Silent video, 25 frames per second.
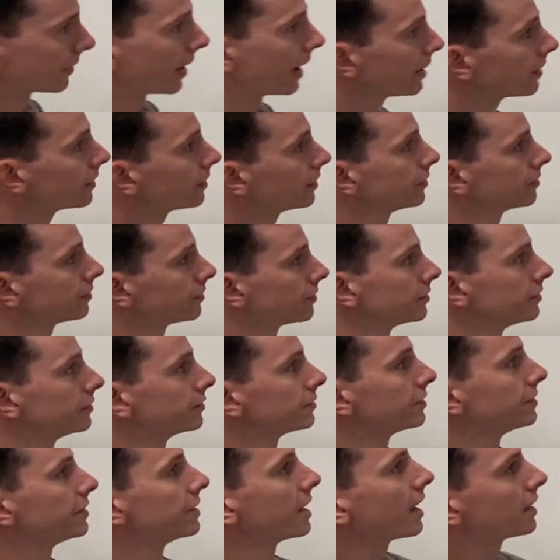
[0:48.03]
of that, the
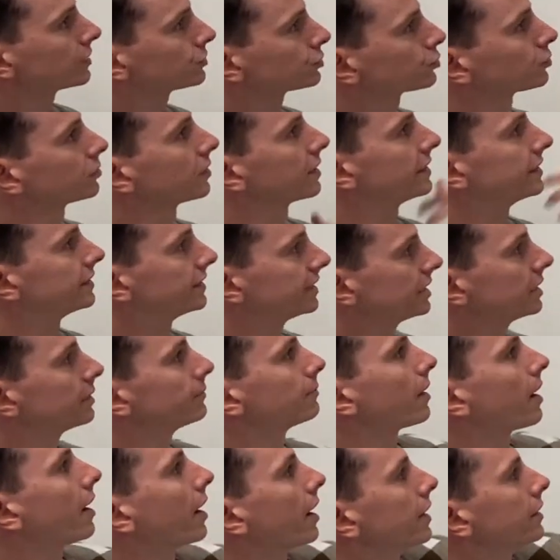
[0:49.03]
natural
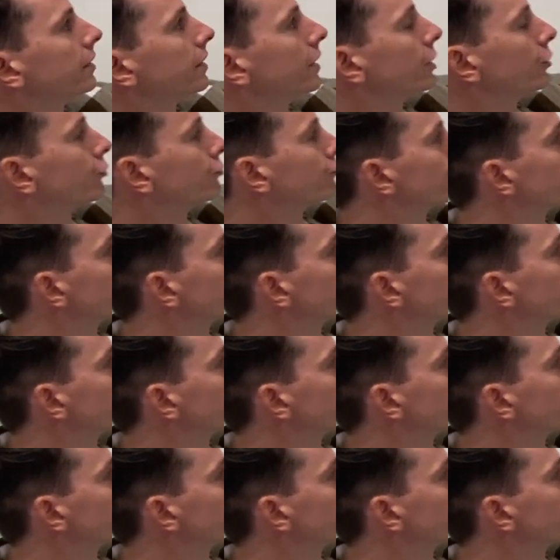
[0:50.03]
idea behind a